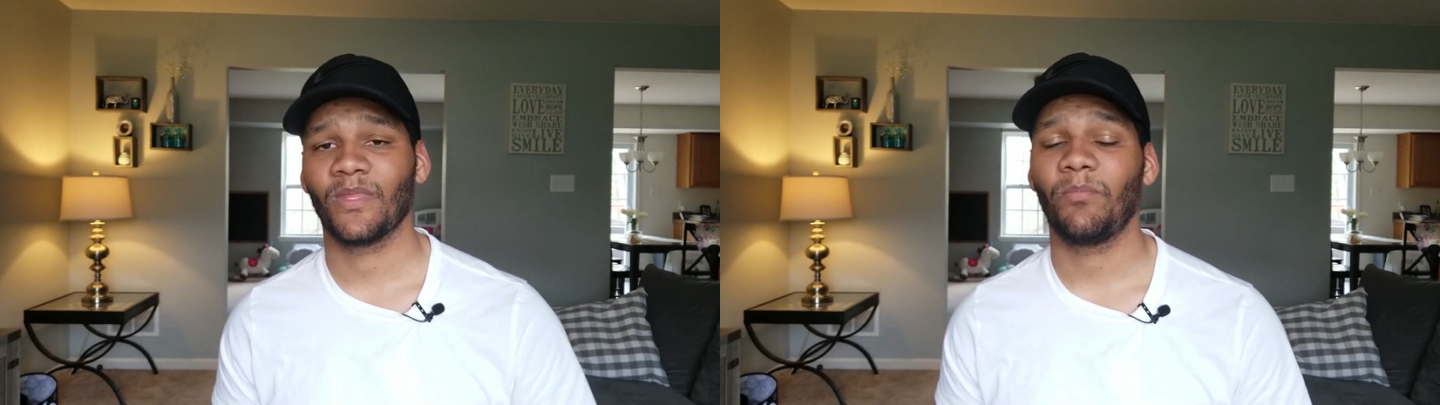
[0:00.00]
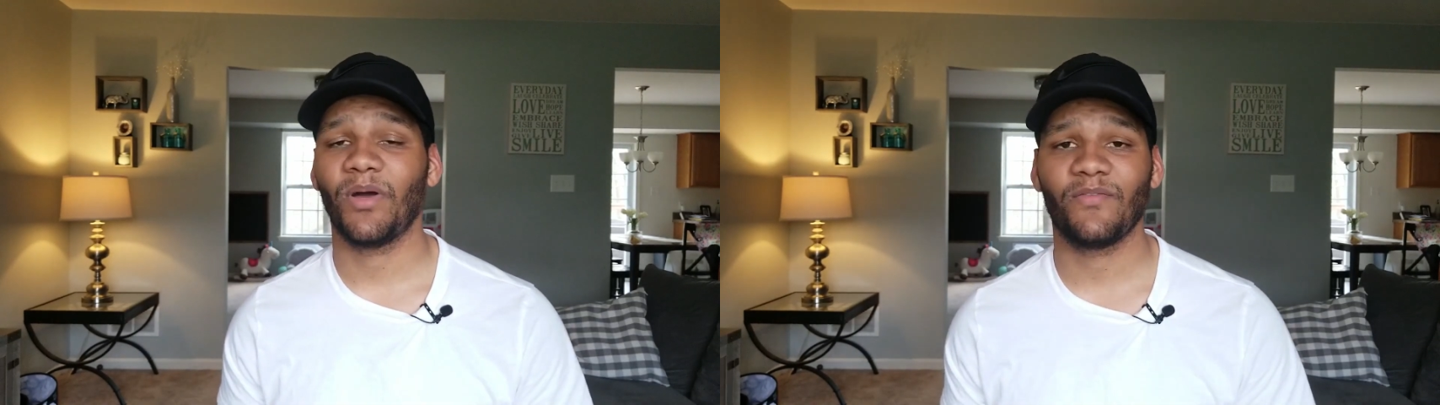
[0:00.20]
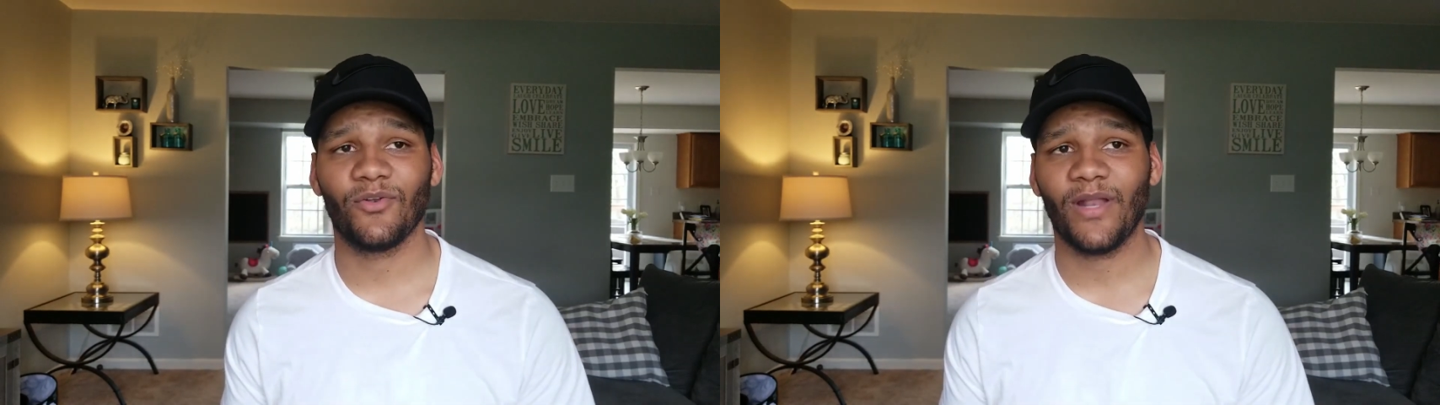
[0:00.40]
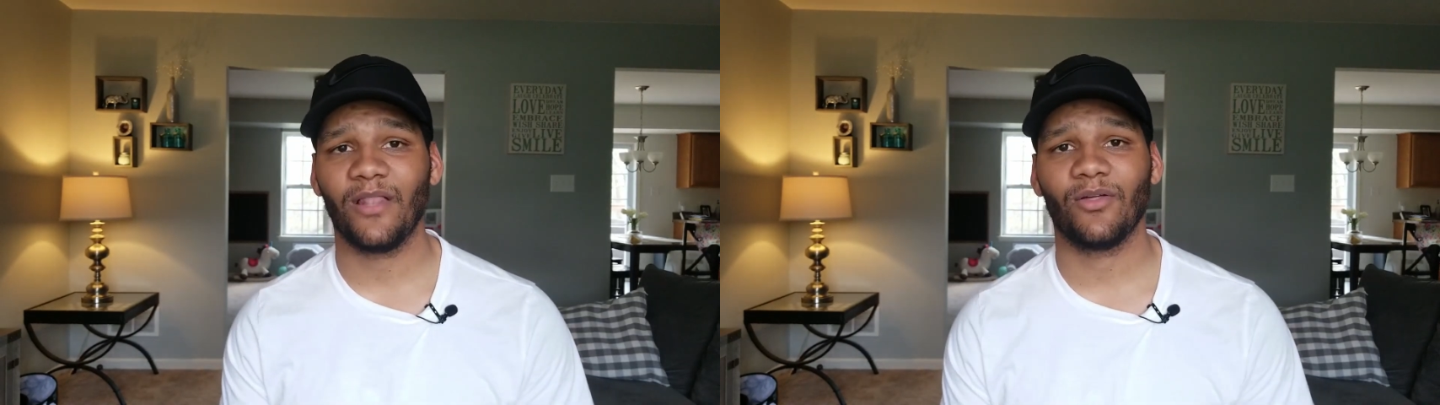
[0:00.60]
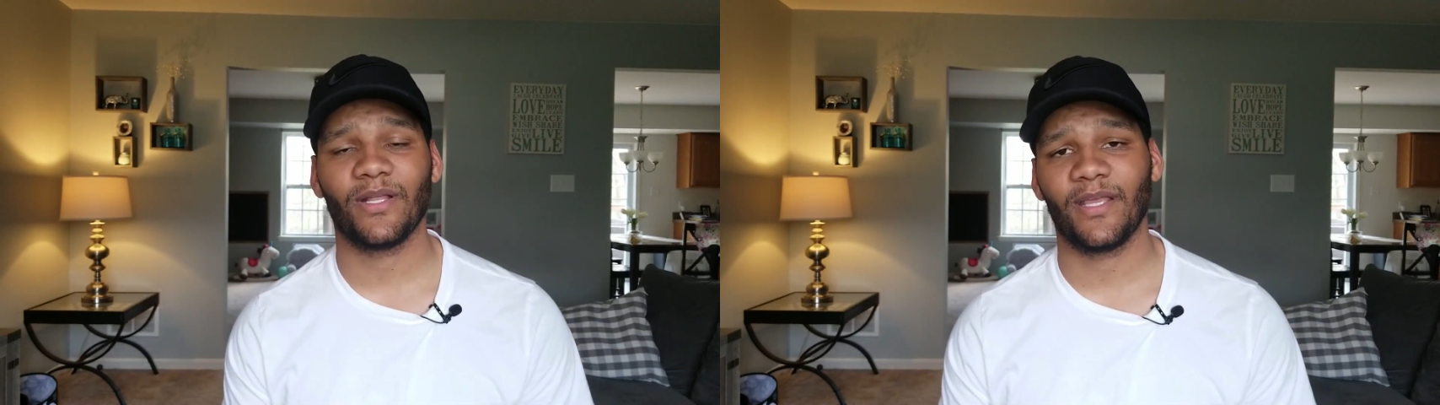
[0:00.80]
But if you're
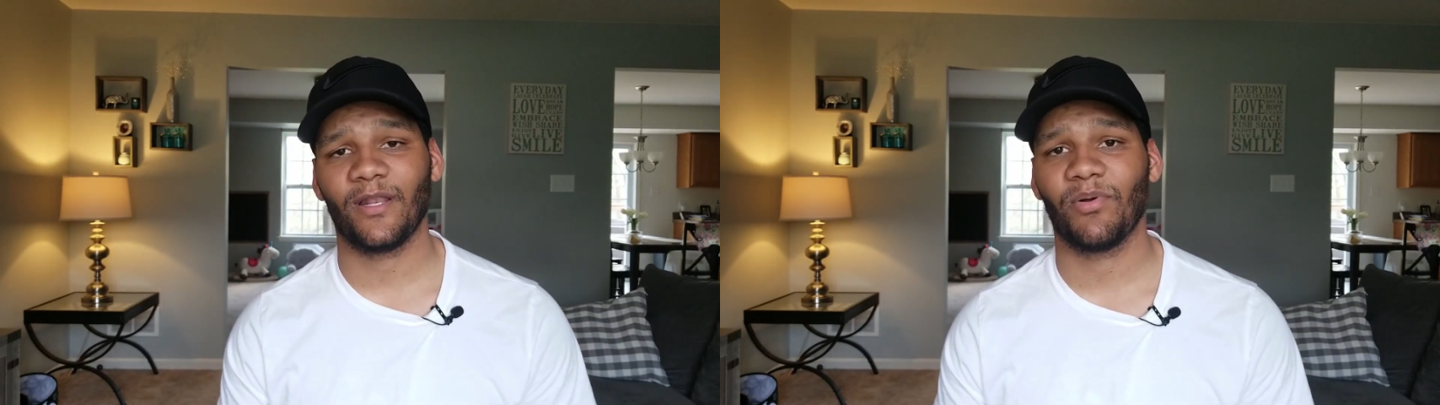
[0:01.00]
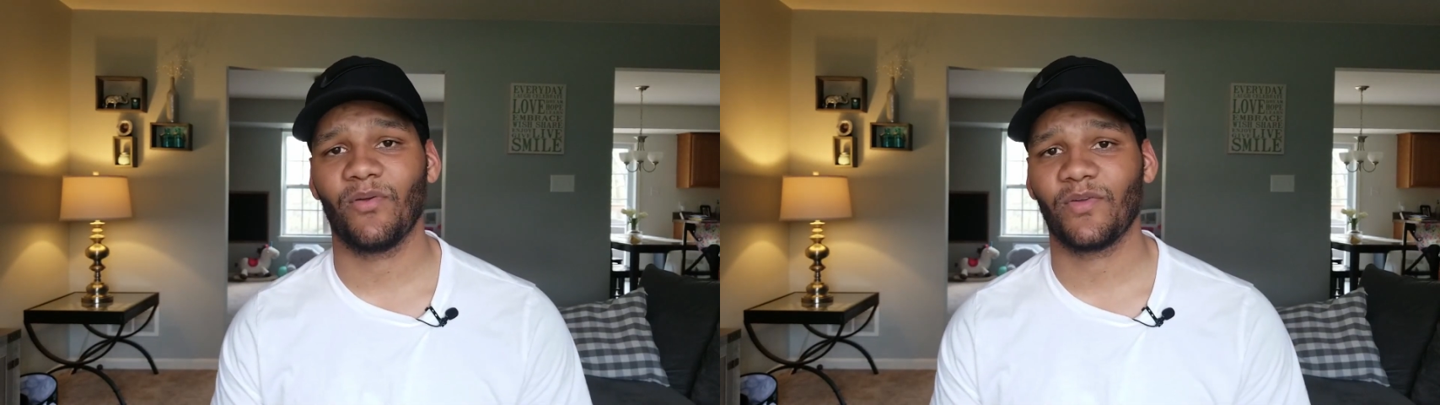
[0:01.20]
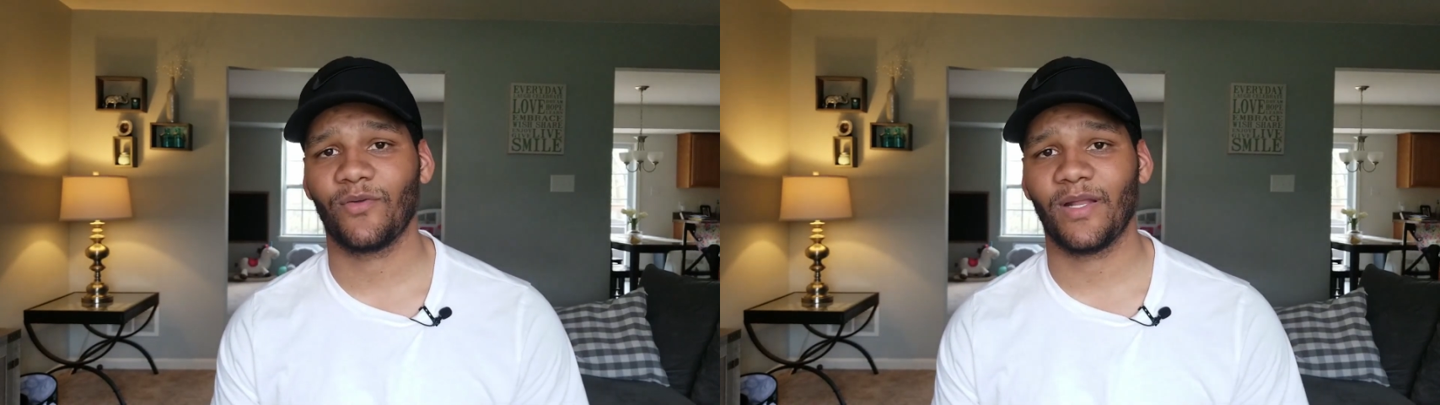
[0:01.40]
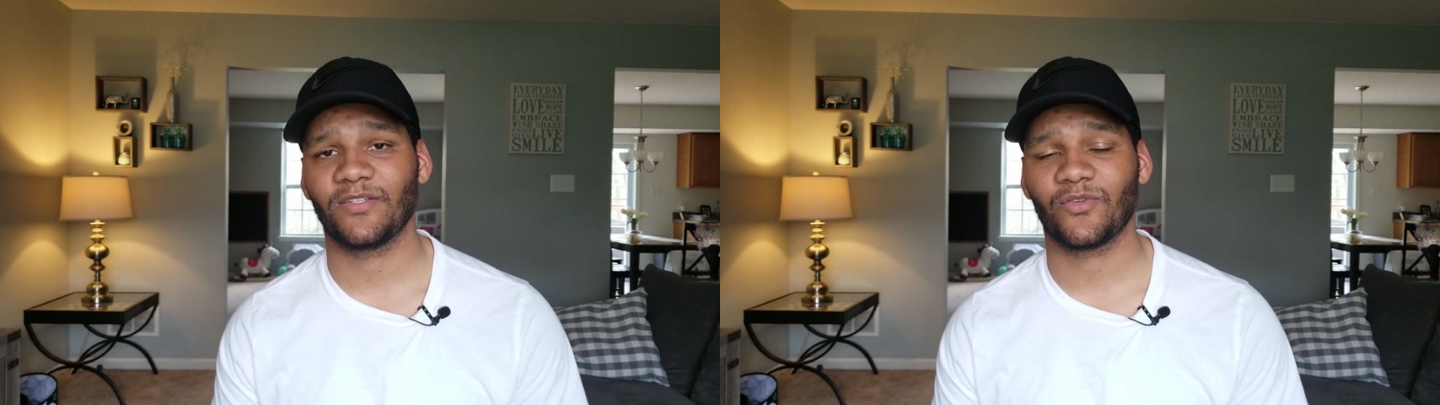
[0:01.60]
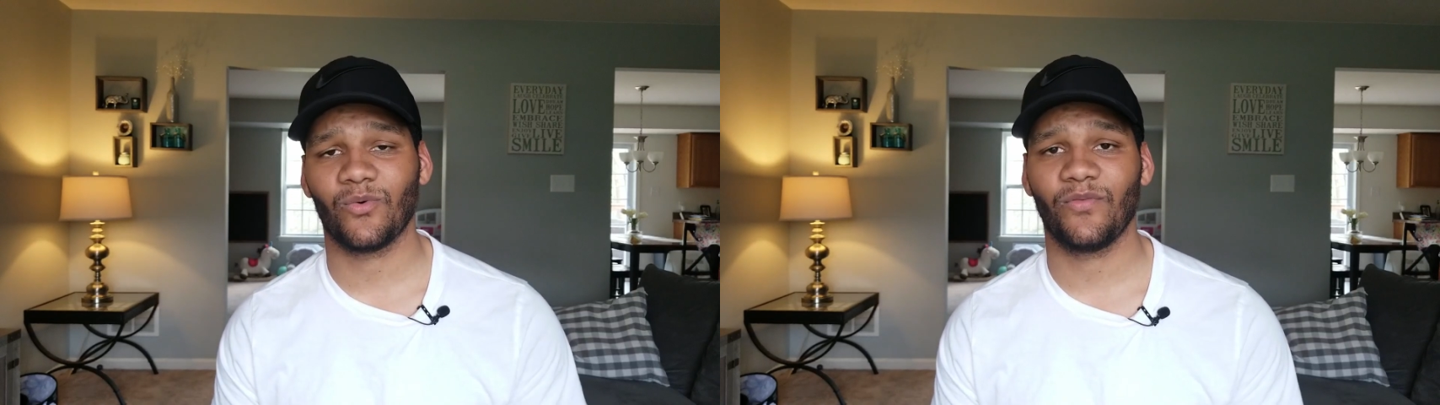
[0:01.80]
not looking to get a perfect credit score,